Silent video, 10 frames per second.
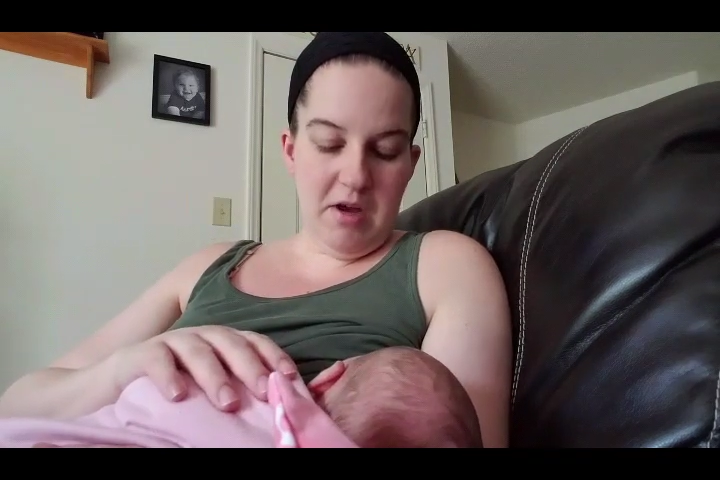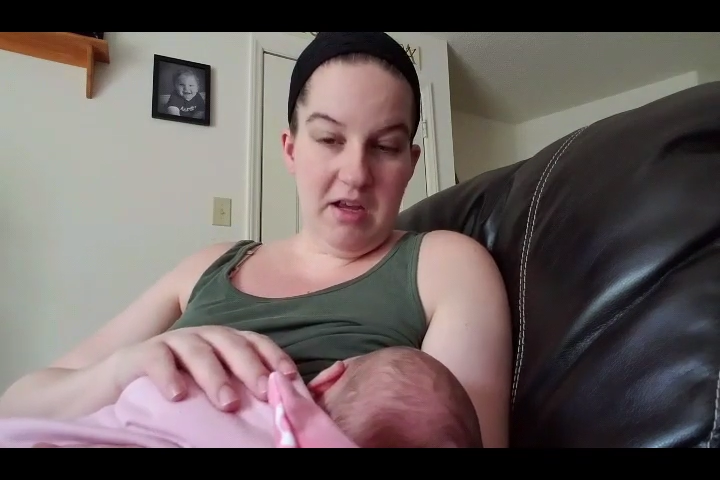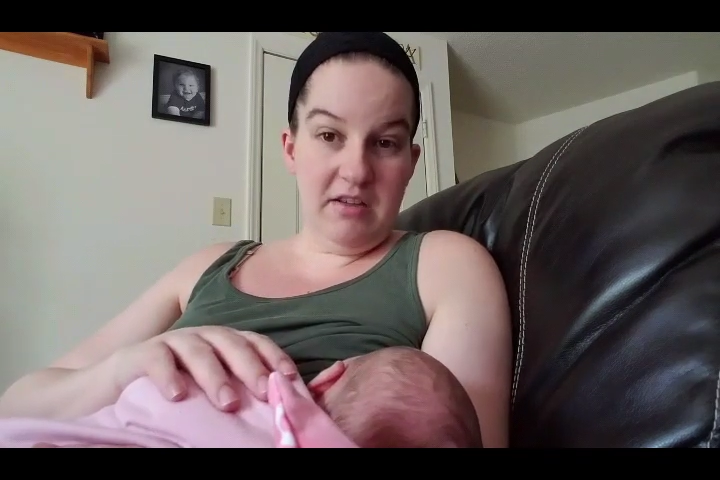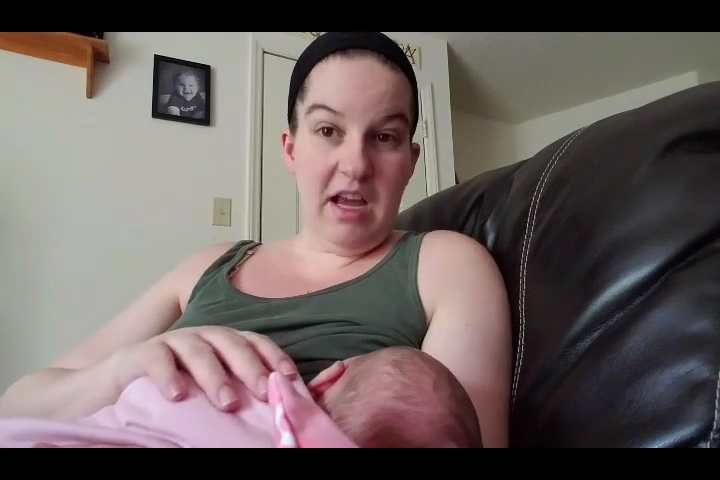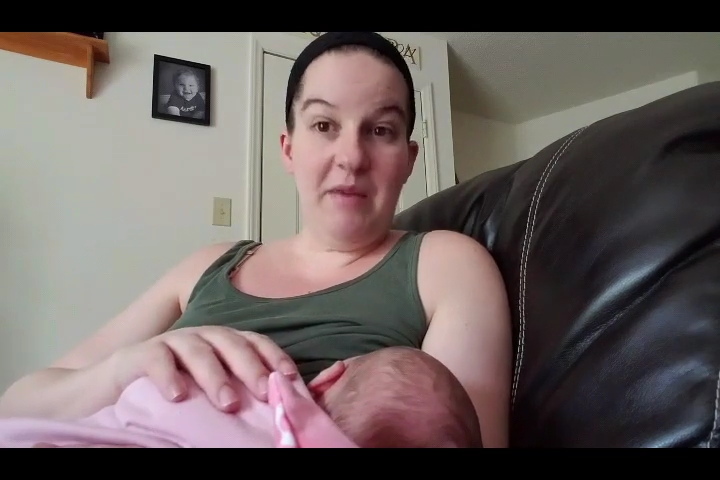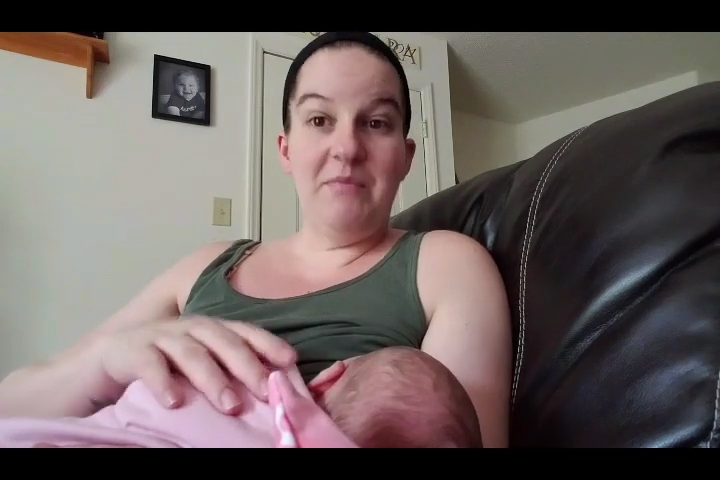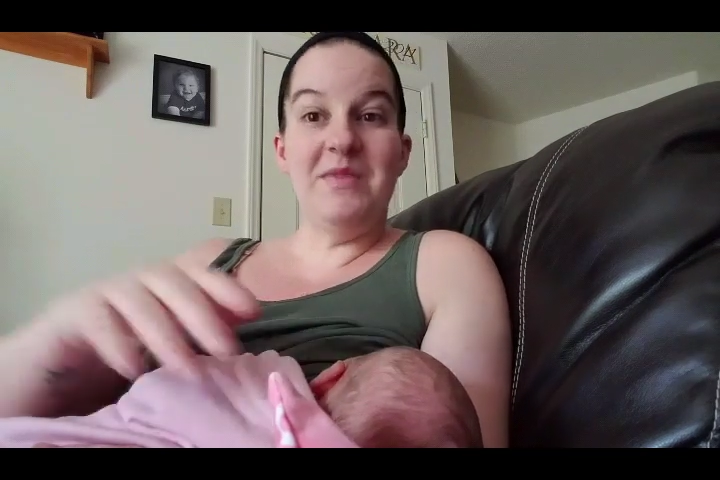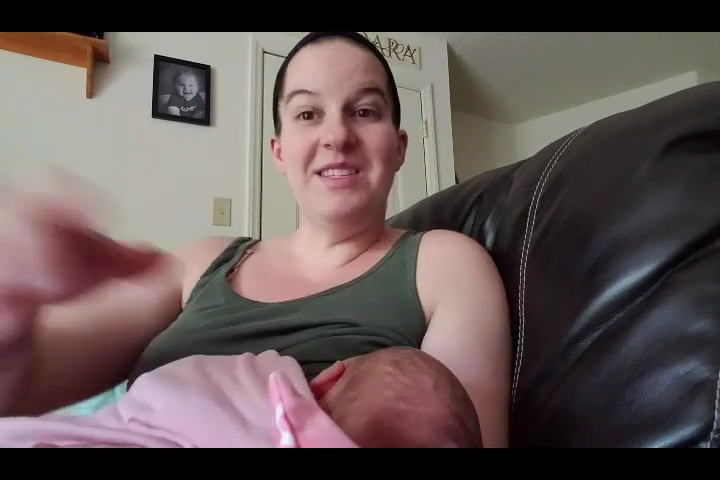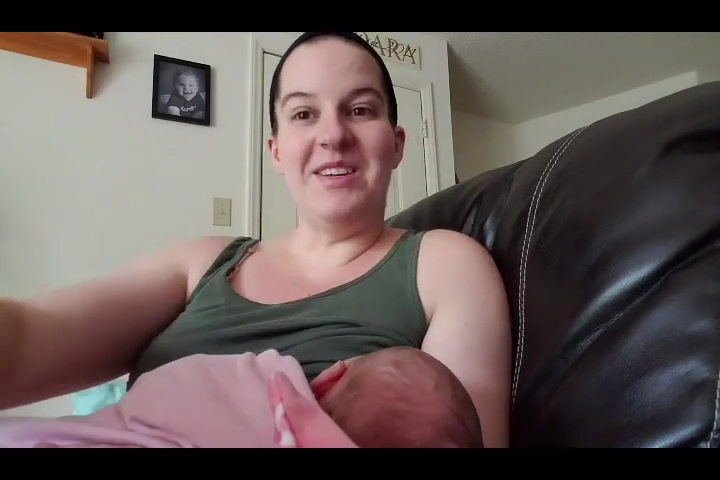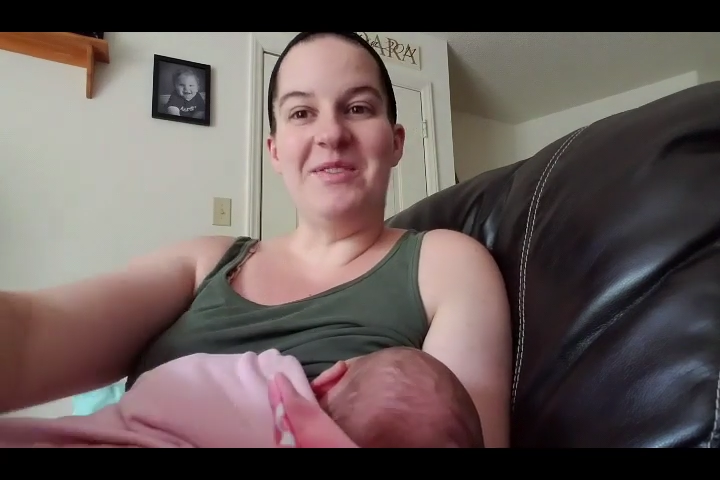But yeah,
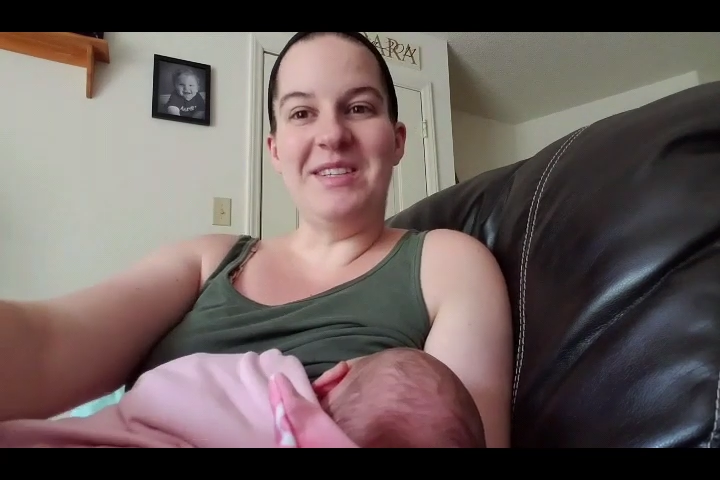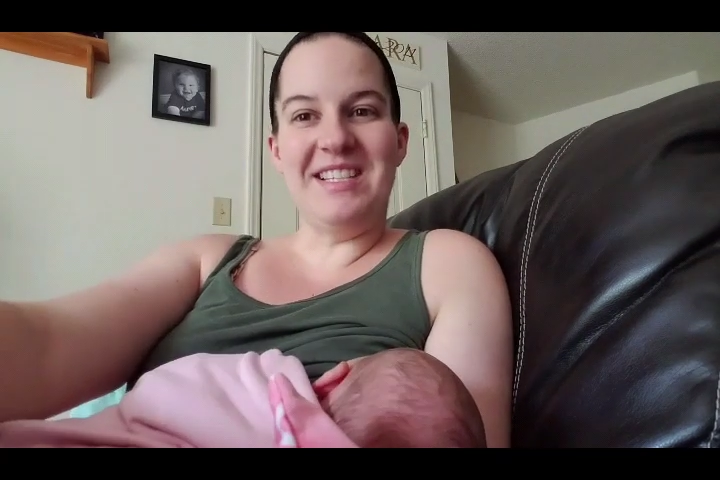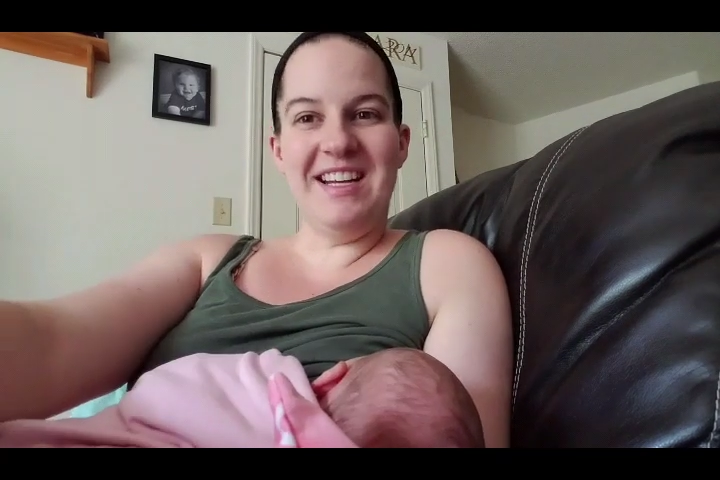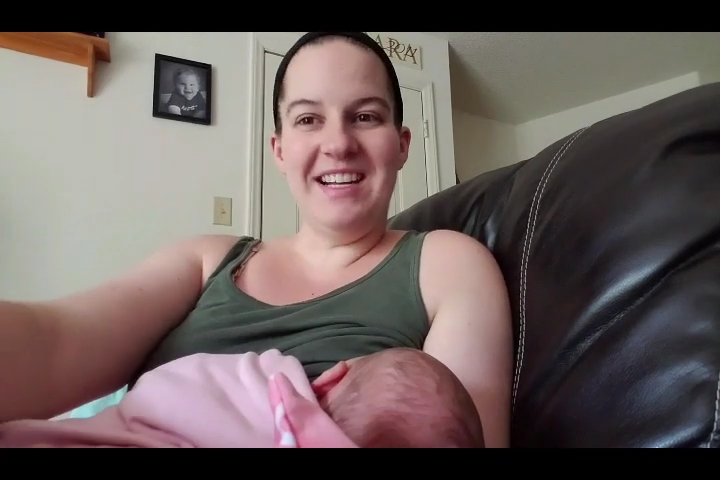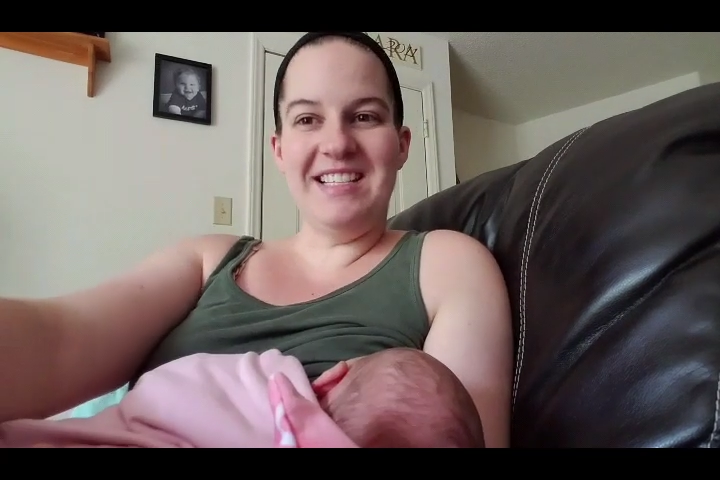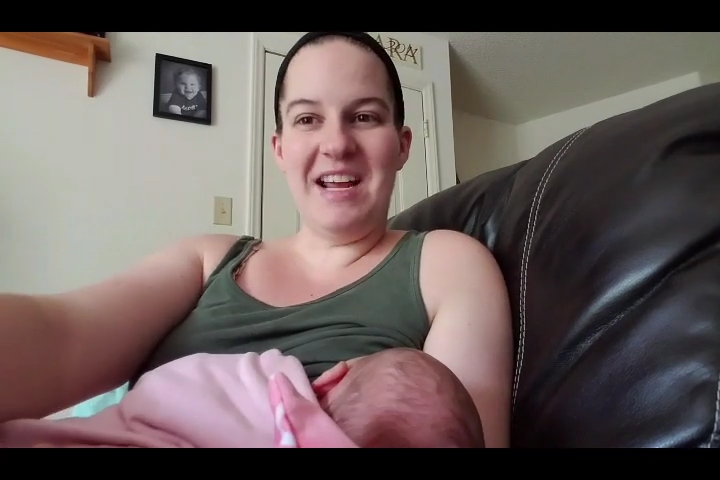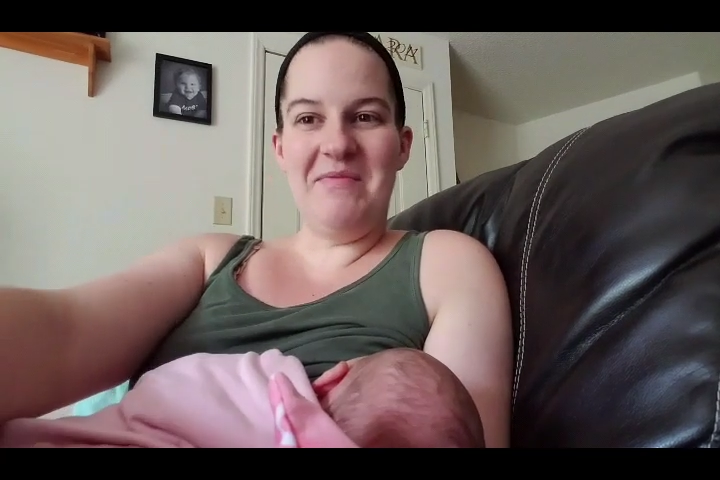so we'll see you next